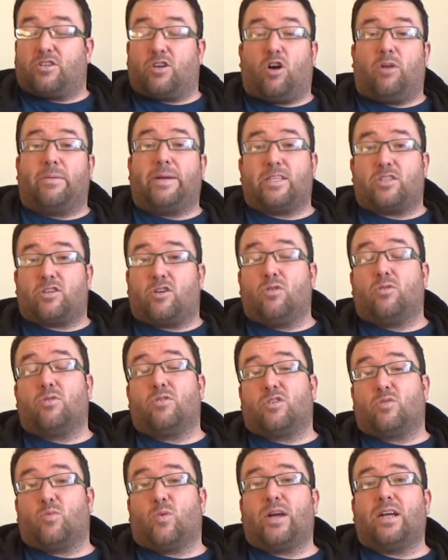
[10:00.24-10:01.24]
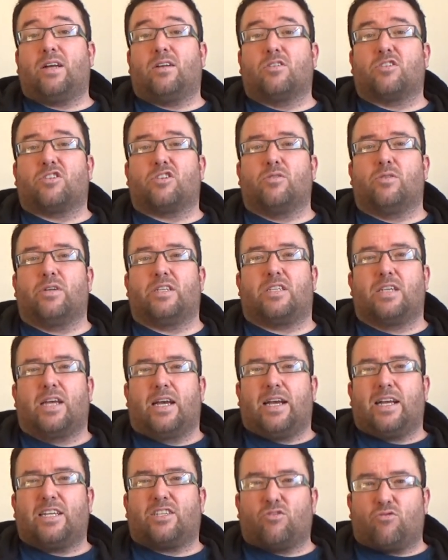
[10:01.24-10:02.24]
comments go as well. So it's
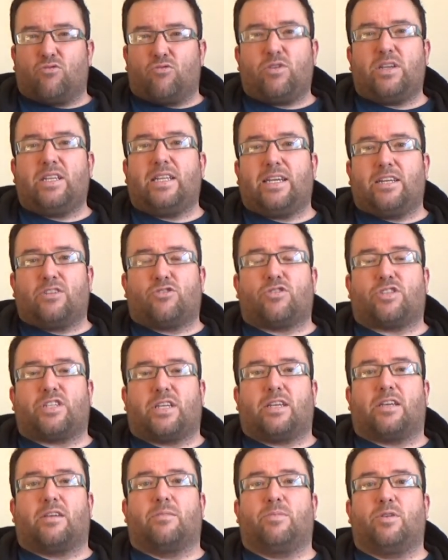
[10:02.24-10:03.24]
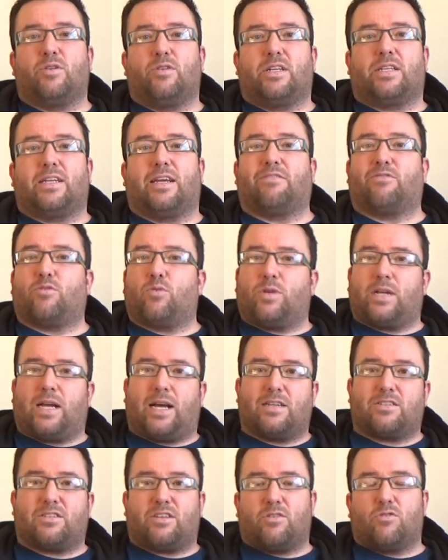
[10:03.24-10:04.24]
a really interesting community. Everyone
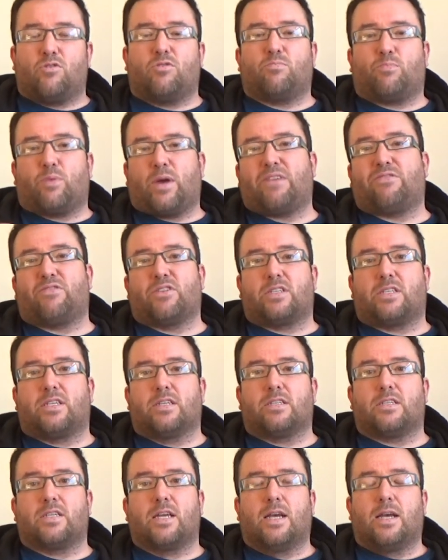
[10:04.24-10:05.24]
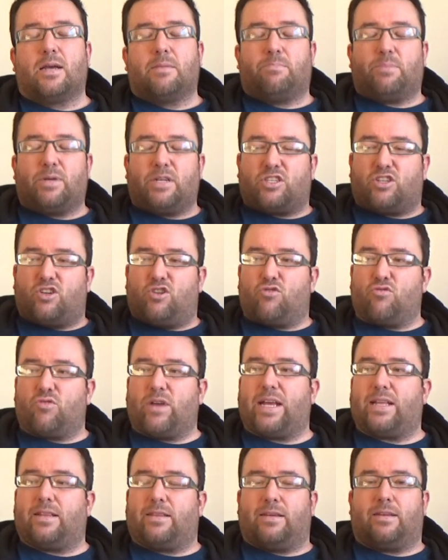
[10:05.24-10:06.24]
has their own preferences, but it's
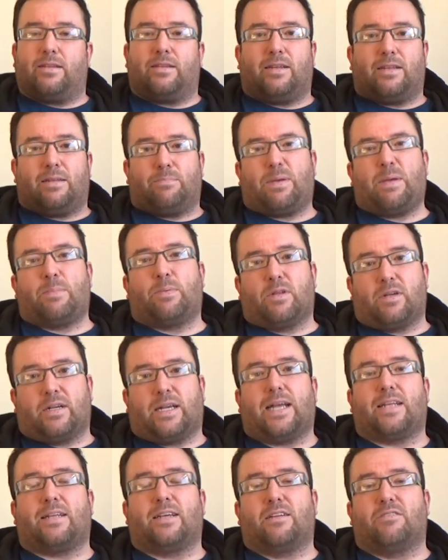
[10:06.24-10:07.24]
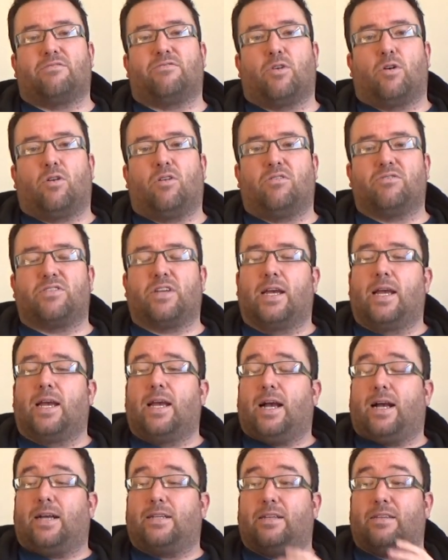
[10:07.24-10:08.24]
great that people are getting involved
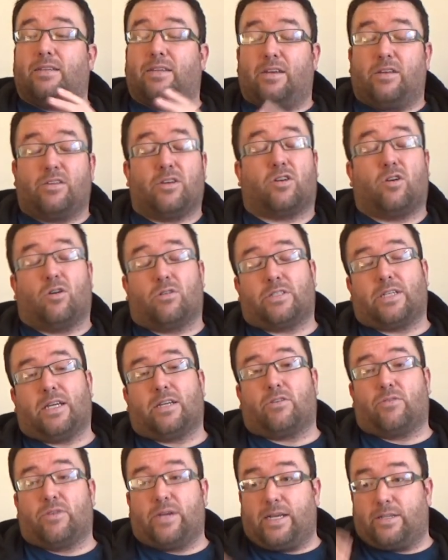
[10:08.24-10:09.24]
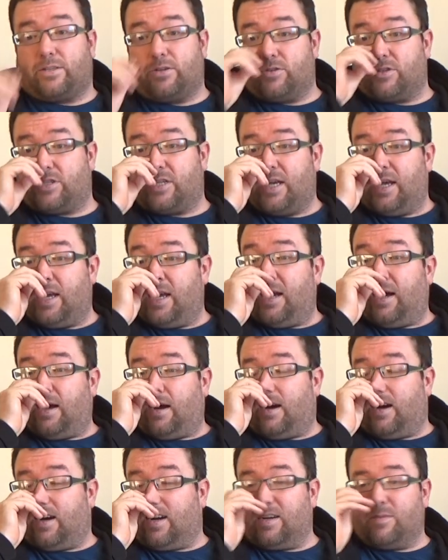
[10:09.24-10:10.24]
and that the other content creators
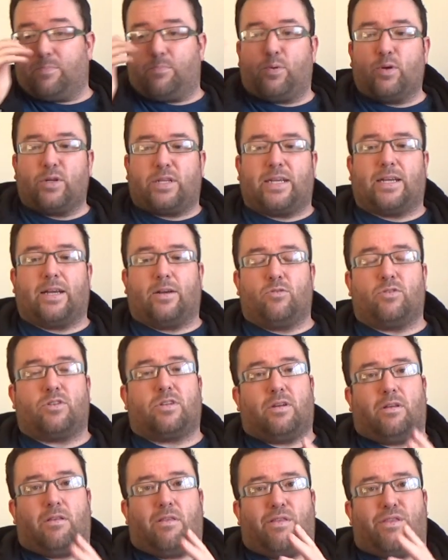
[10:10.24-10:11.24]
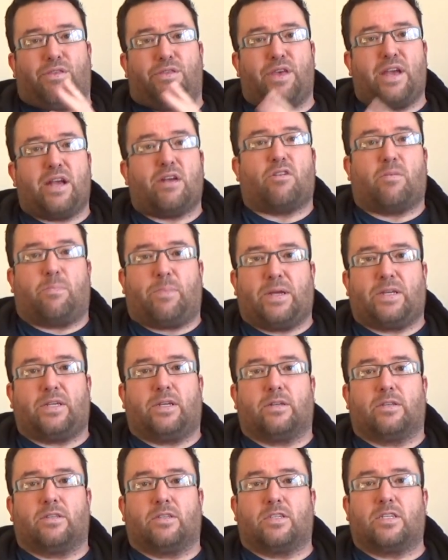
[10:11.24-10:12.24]
are putting out their
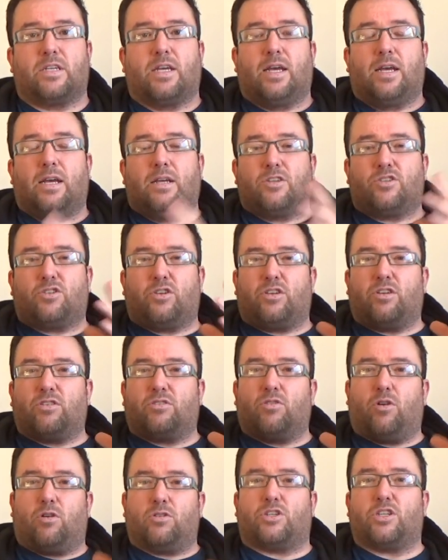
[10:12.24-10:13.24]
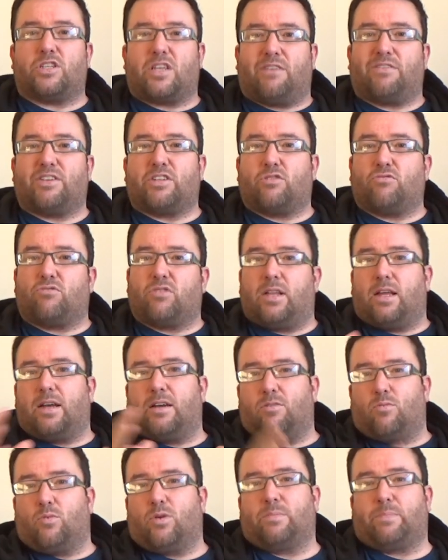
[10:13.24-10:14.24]
opinions. So you're not just having to
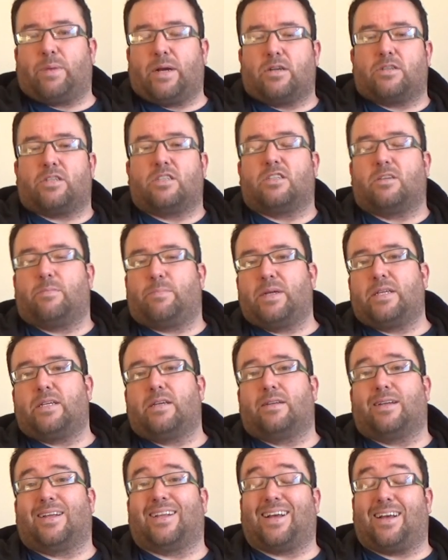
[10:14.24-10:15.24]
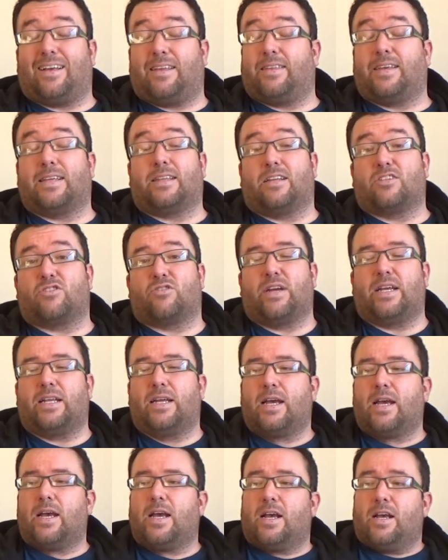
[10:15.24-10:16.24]
rely on one person's opinion, and I think that's
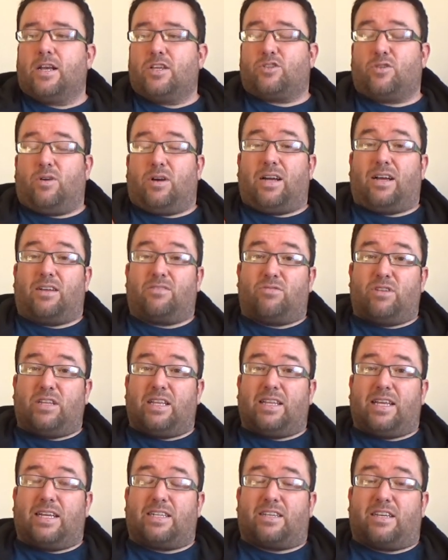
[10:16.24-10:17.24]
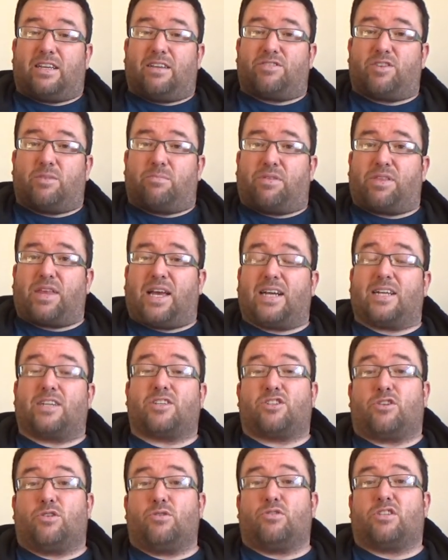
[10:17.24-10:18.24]
great. So I'd really like to give some
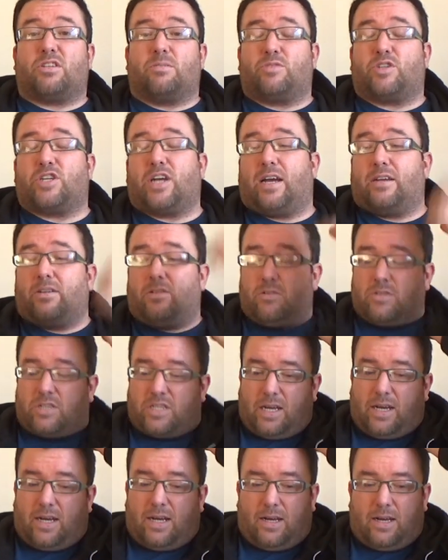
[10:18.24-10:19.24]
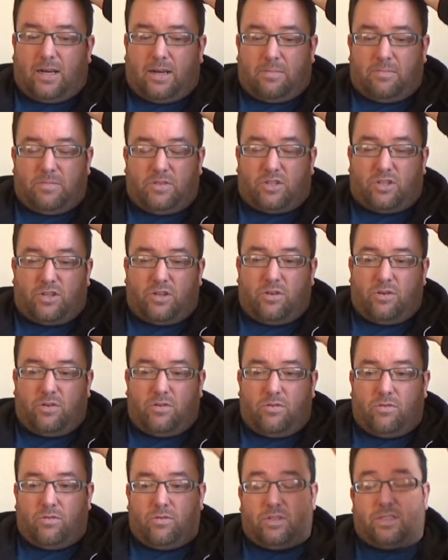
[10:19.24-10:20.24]
thanks to some channels,
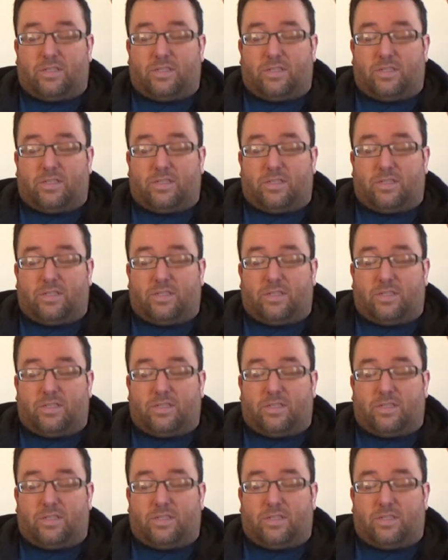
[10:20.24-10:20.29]
to